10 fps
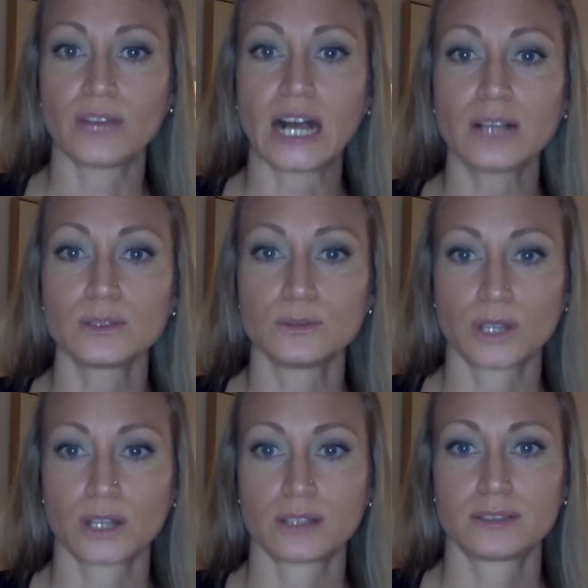values
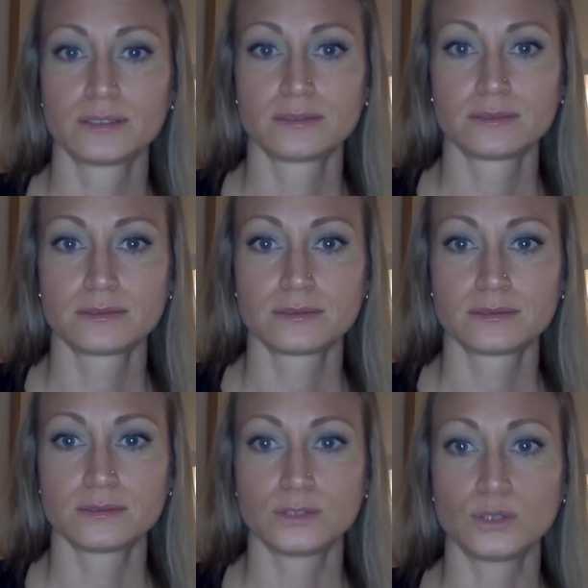are?
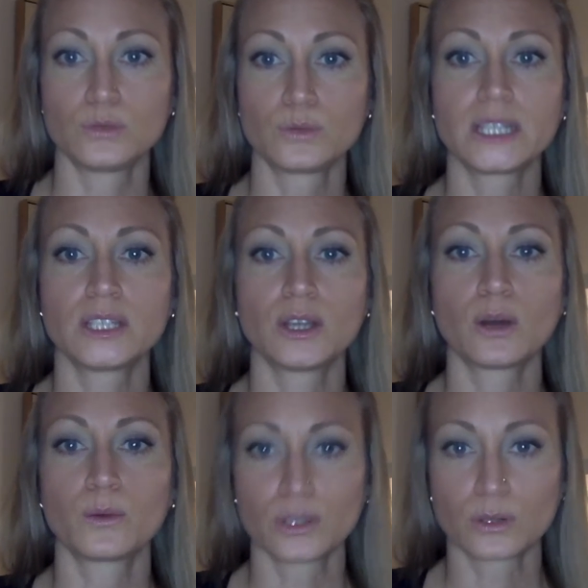Do you really
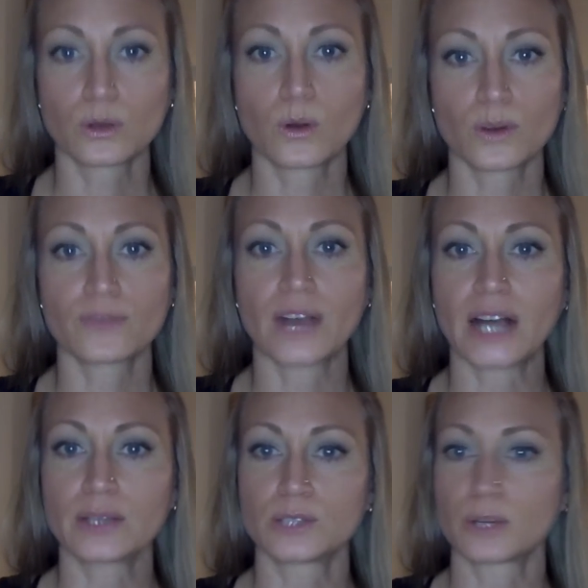know what your core
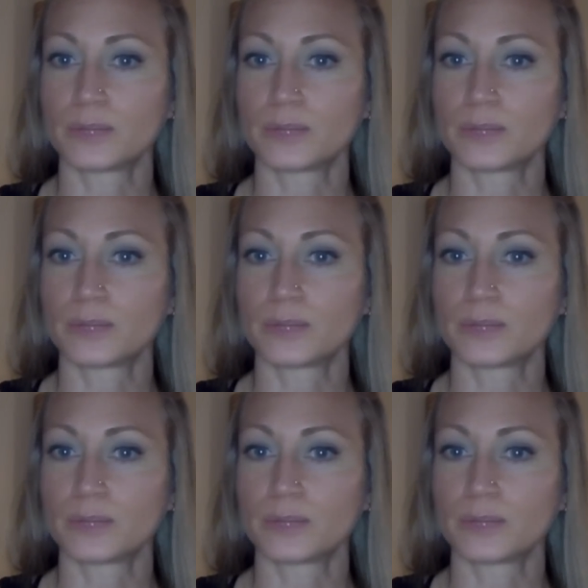values are?